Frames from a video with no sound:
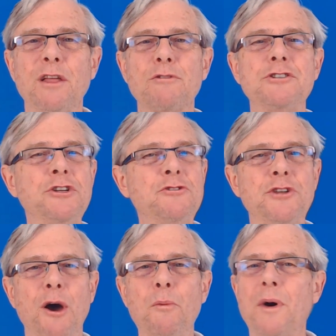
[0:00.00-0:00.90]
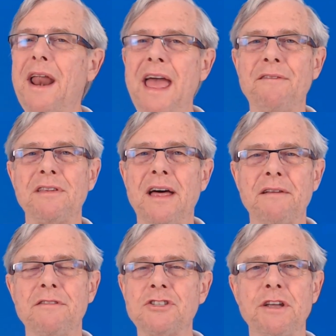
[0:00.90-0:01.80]
In other words, you don't want to have a
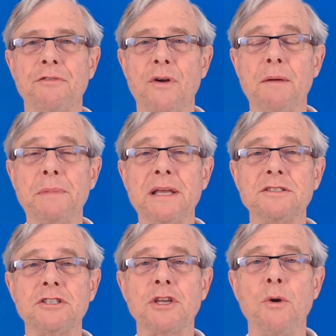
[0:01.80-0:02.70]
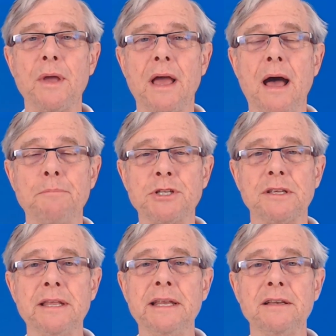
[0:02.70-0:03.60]
lot of this stuff around because it's going
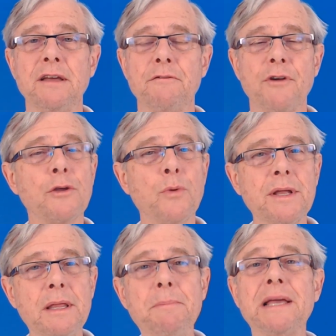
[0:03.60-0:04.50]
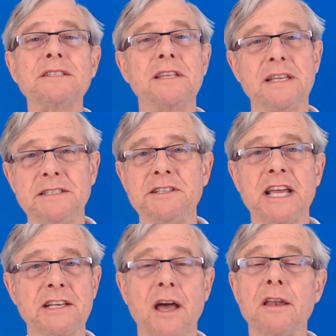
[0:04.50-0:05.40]
obsolete very quickly because the
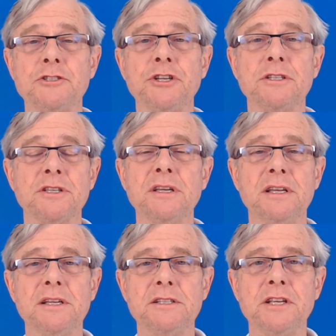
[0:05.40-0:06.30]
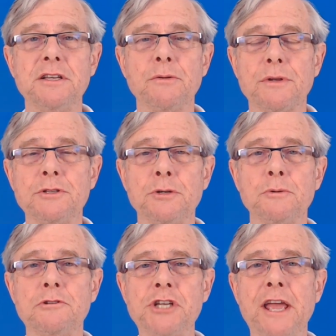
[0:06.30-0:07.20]
technology is continuing
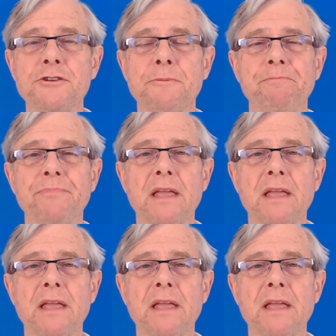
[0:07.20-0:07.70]
to change.